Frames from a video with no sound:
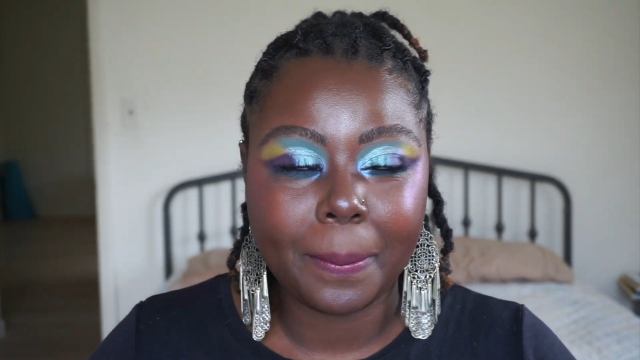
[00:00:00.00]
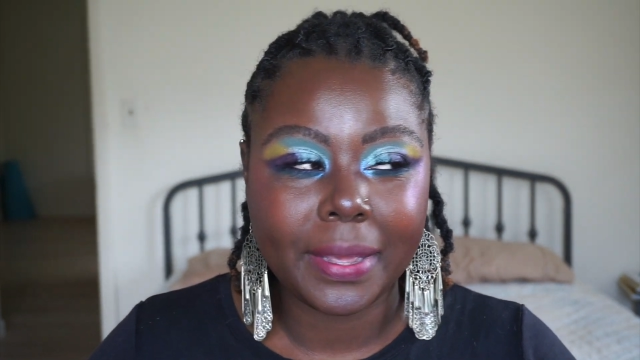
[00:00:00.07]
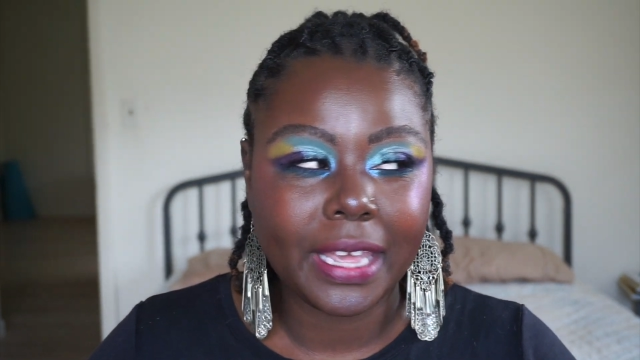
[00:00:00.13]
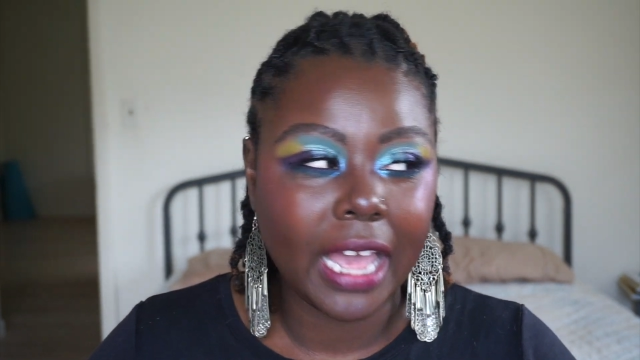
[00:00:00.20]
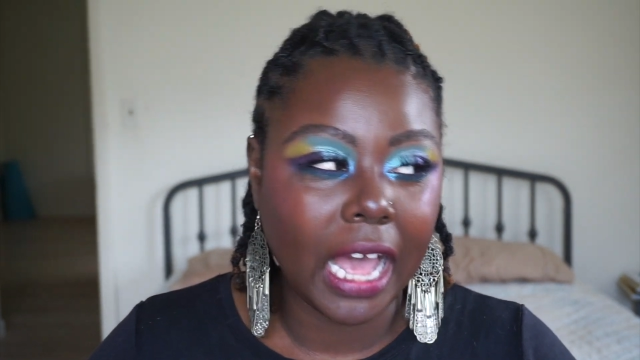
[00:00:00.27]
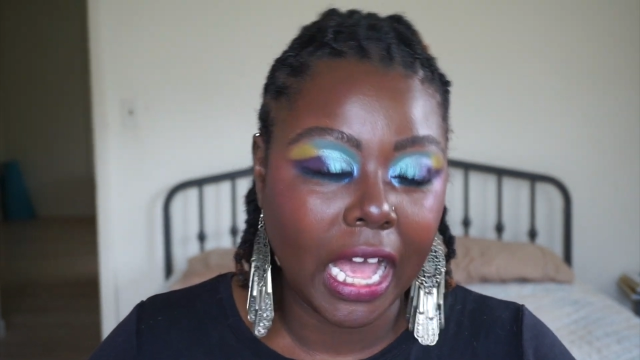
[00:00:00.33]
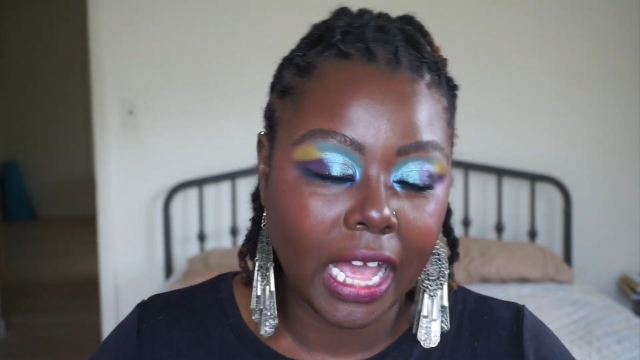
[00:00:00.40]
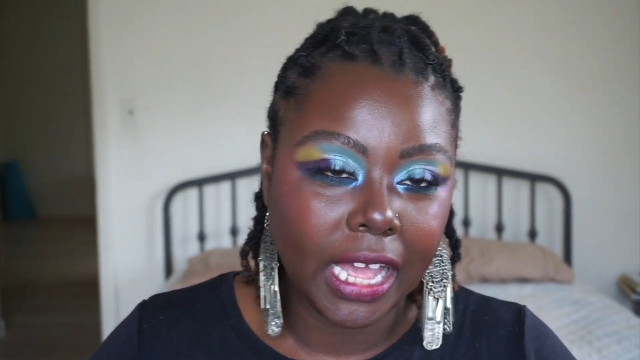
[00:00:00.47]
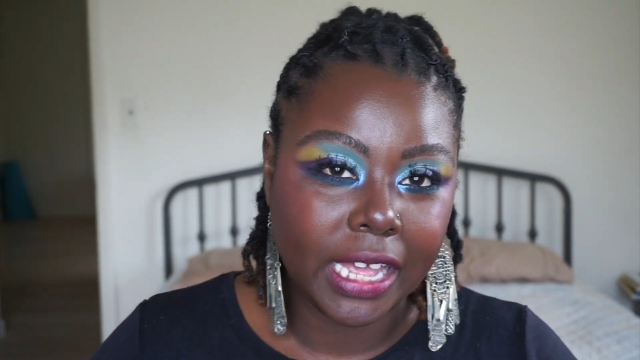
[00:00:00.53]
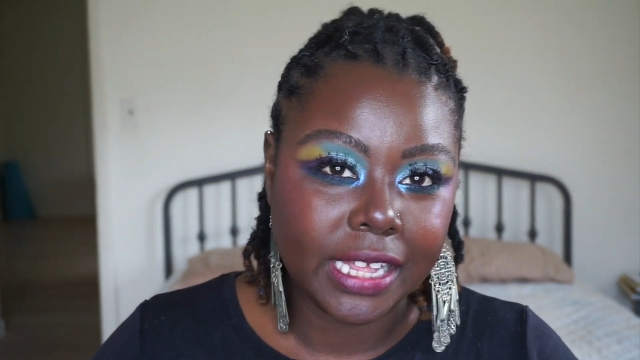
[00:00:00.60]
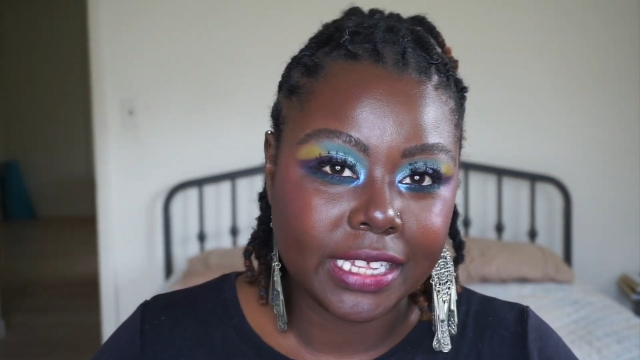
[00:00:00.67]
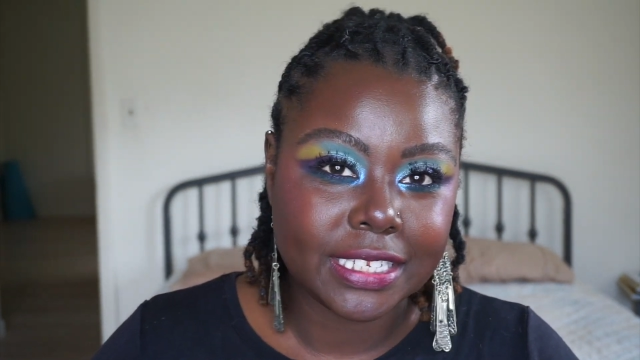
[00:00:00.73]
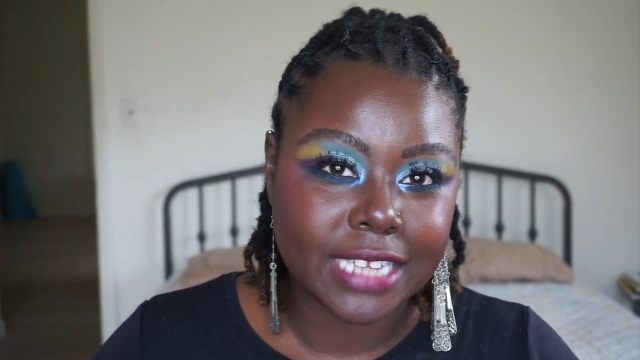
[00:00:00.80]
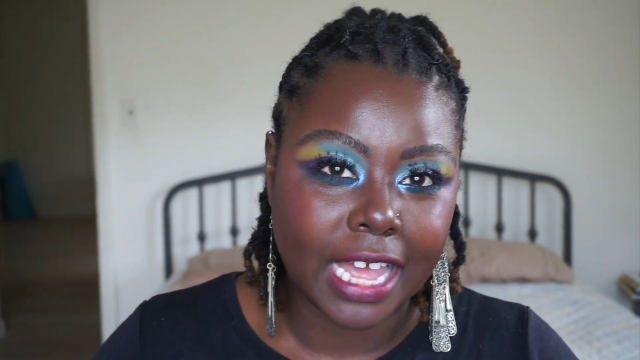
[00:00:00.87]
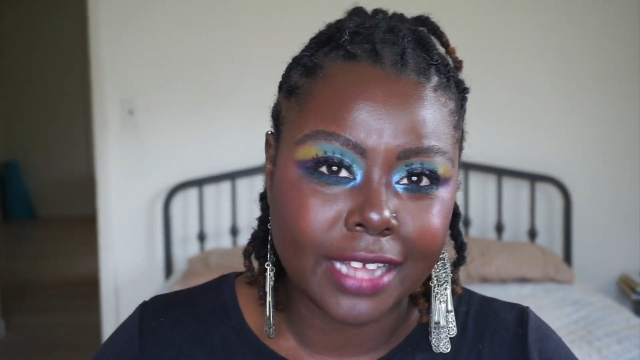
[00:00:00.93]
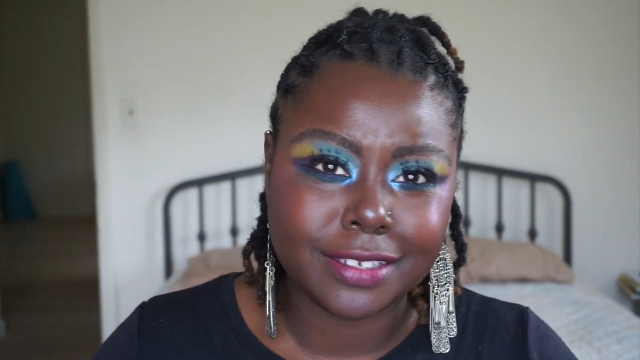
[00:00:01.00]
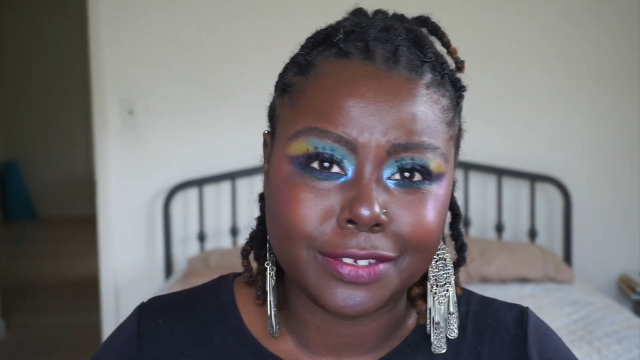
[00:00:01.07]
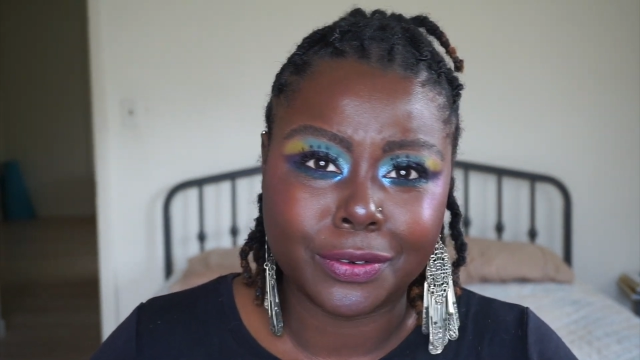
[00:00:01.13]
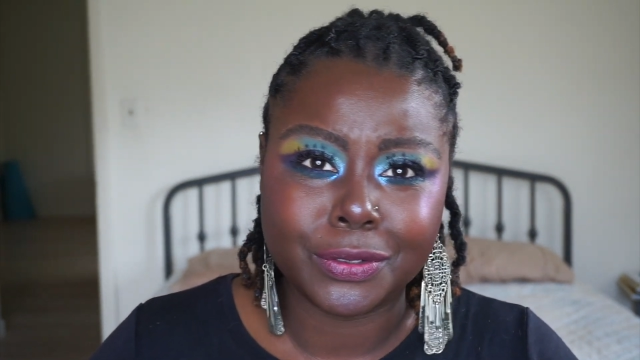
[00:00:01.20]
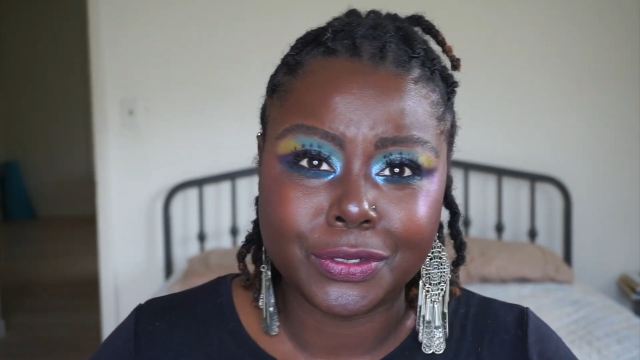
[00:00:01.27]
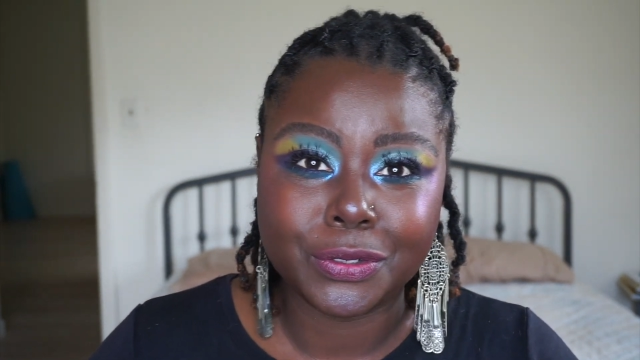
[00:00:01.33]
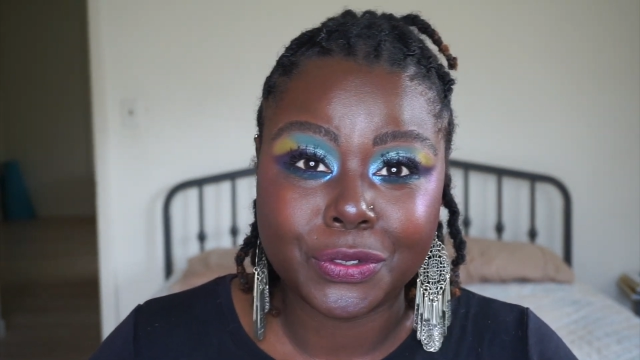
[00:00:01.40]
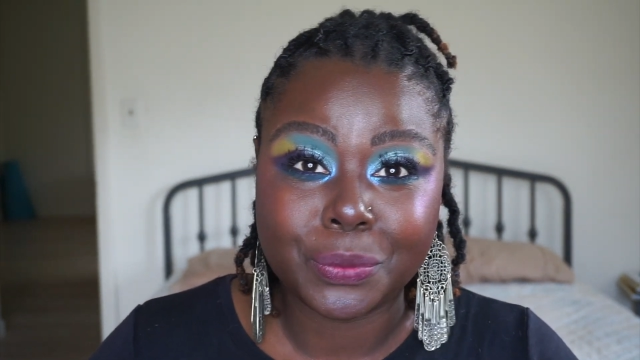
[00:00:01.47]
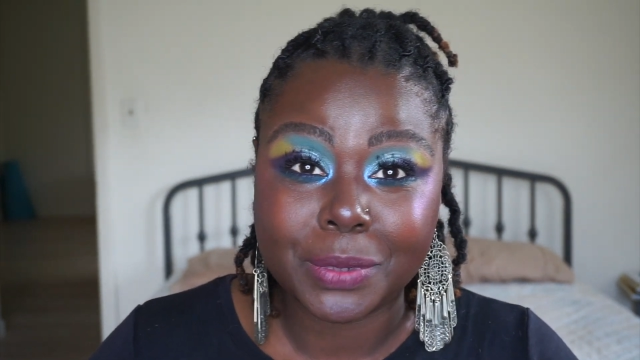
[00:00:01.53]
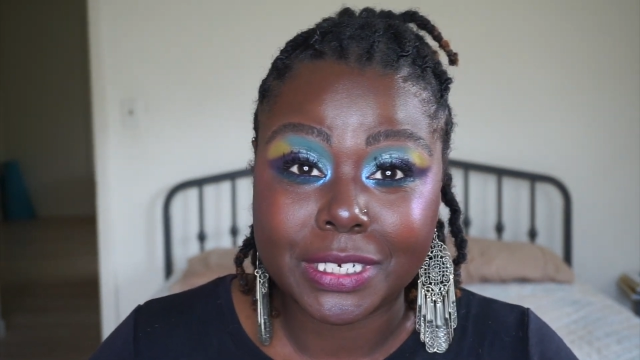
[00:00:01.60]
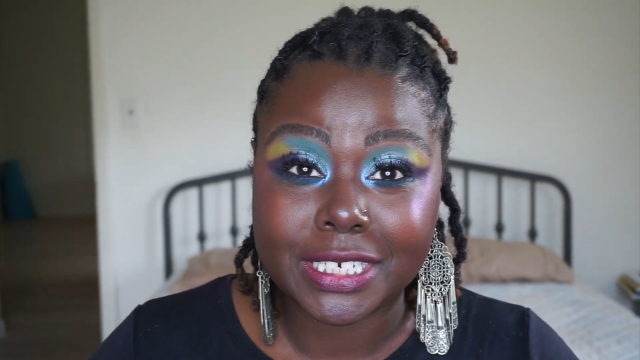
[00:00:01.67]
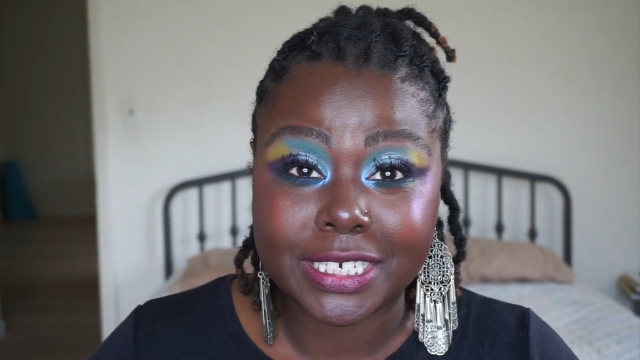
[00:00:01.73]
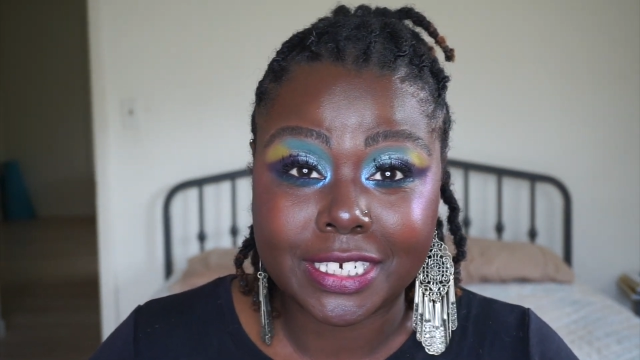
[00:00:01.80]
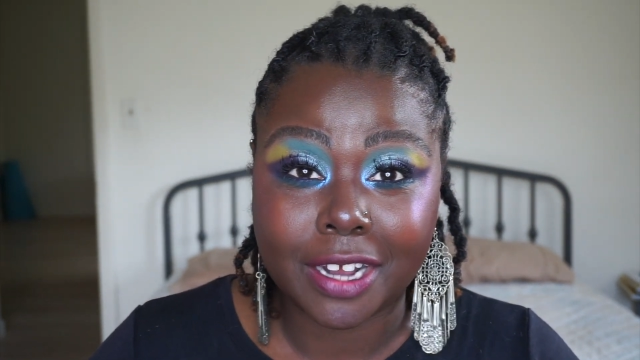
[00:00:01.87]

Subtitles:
because I don't do too much